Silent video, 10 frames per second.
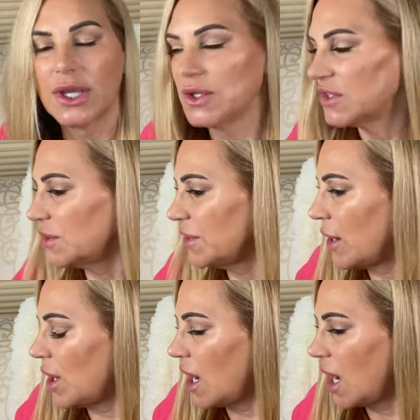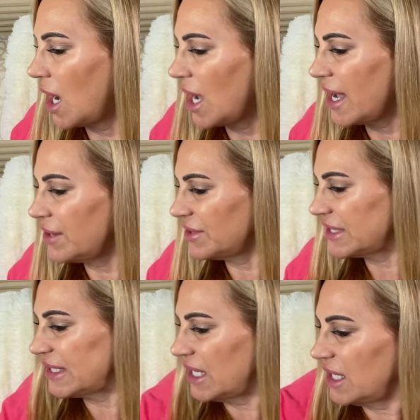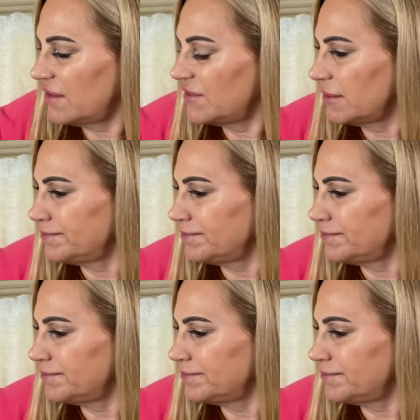So now I received,